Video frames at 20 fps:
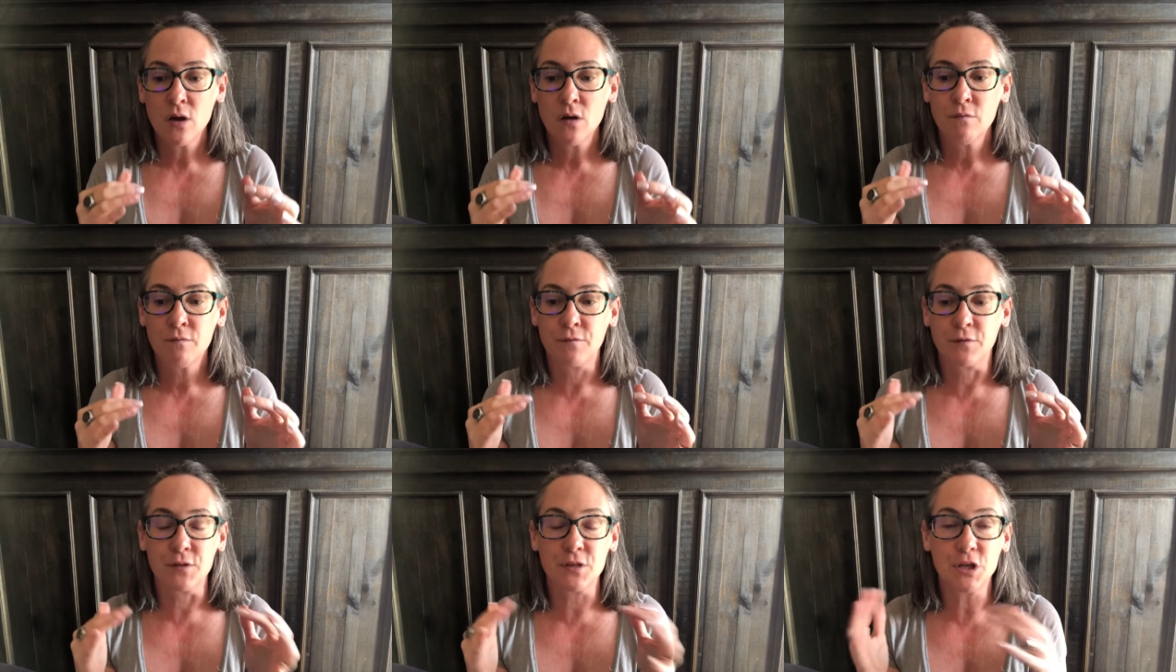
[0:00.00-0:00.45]

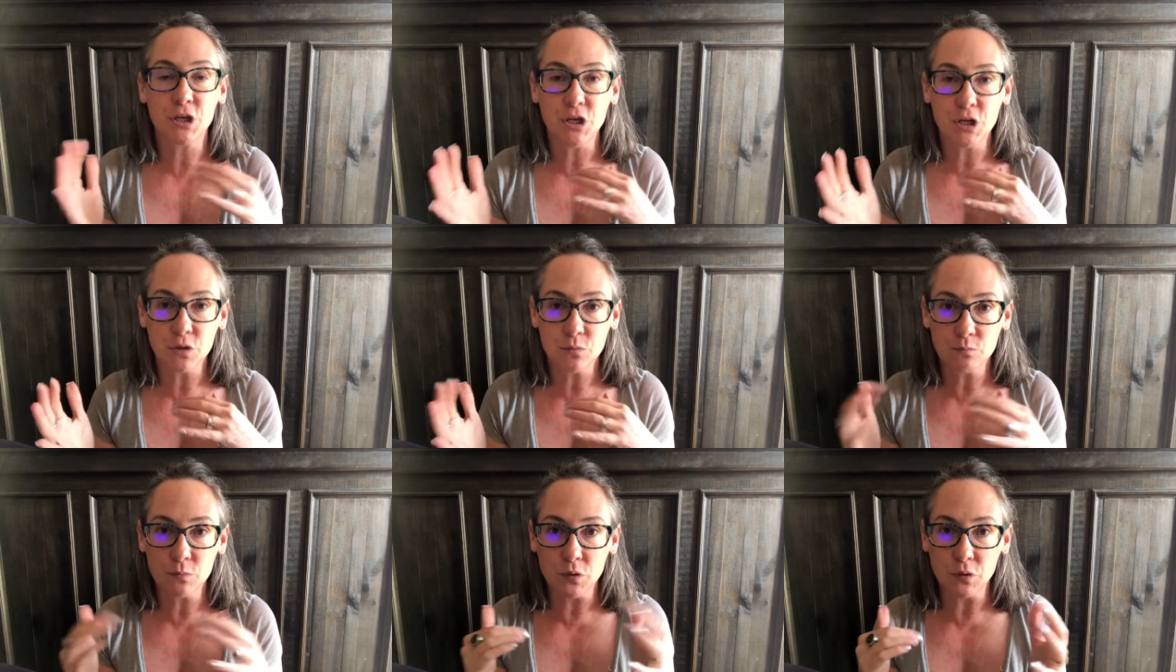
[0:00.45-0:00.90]
for the
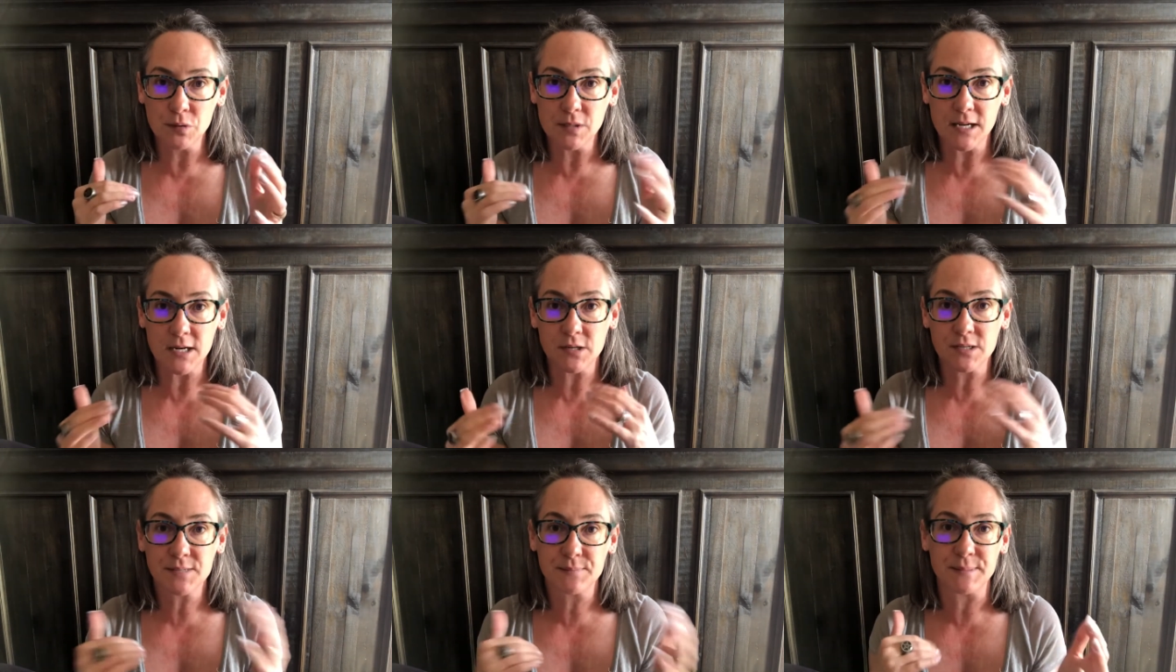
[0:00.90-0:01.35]
new moon
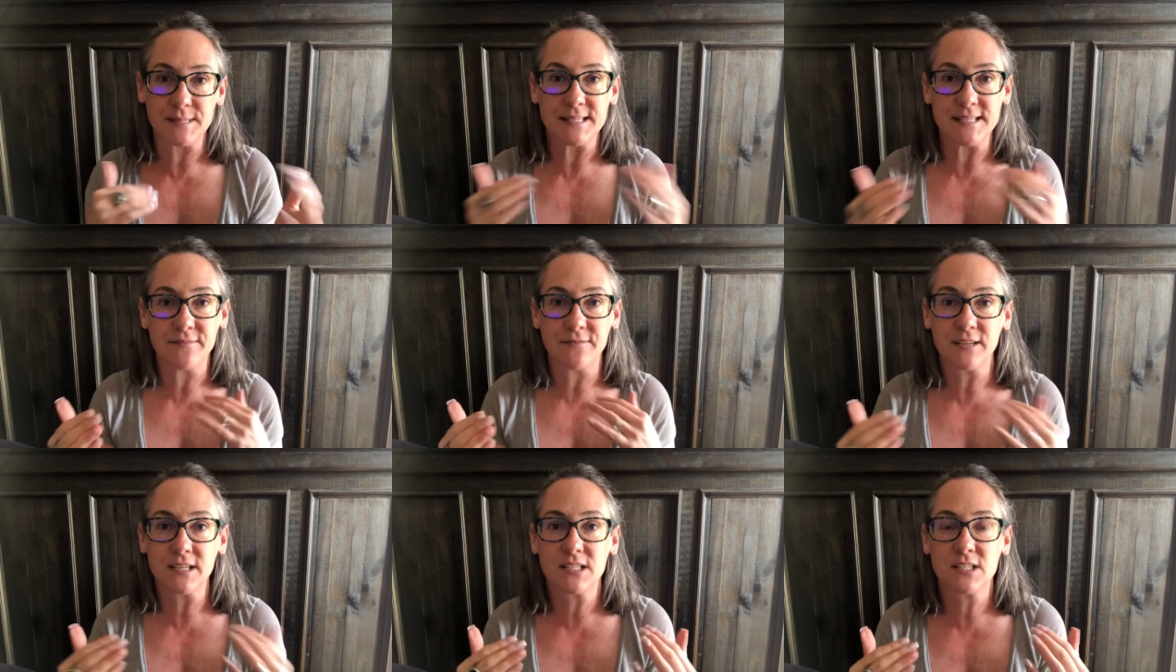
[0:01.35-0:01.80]
that are
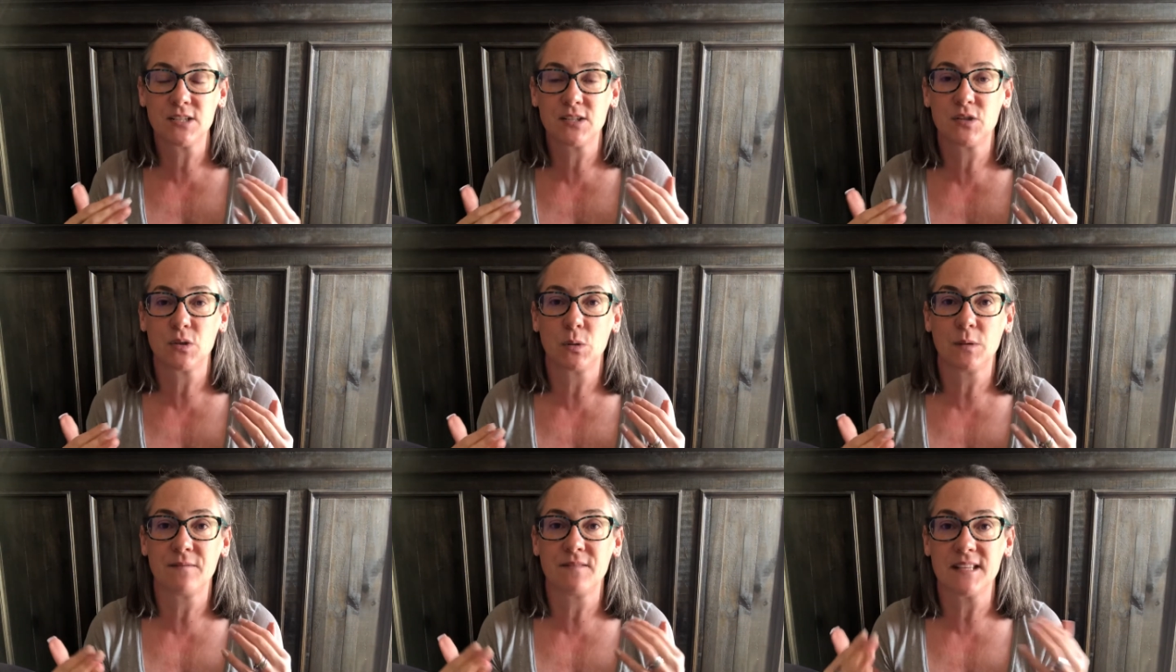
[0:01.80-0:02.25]
specific to
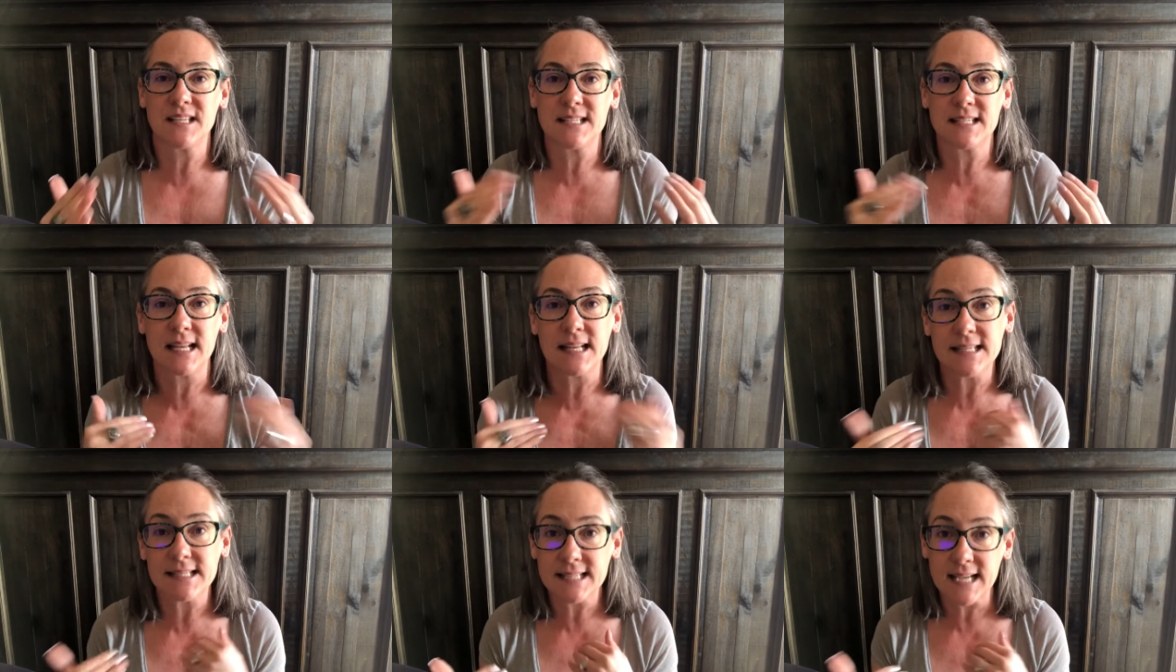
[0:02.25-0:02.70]
sort of the
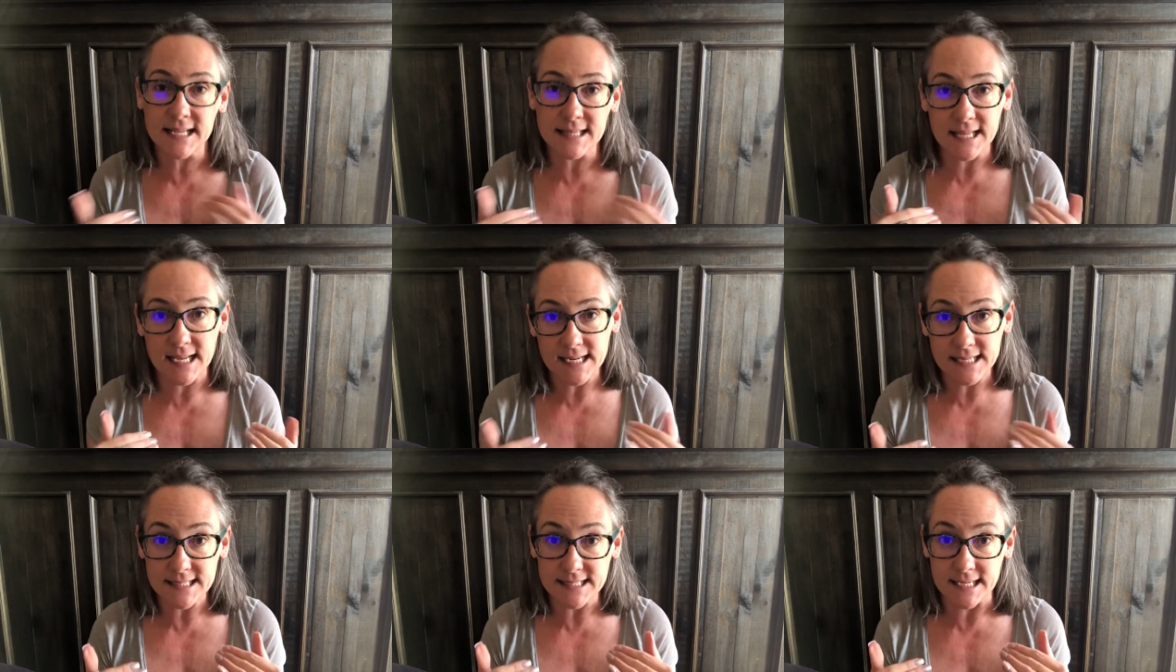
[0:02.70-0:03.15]
sun sign
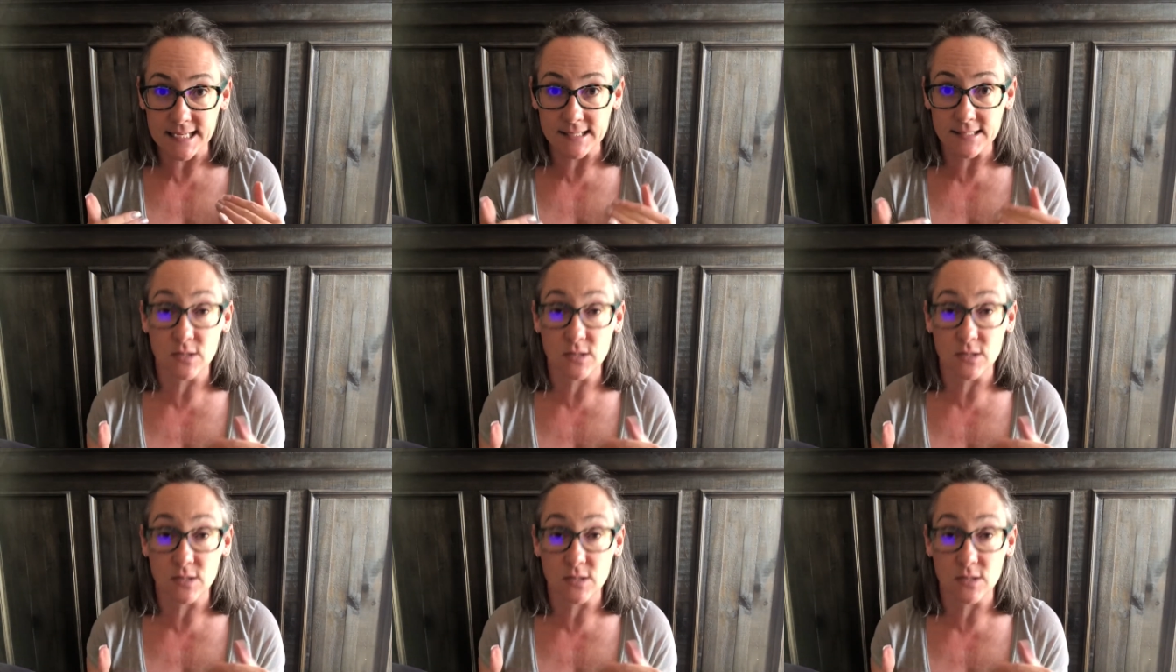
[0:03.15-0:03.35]
that it's in.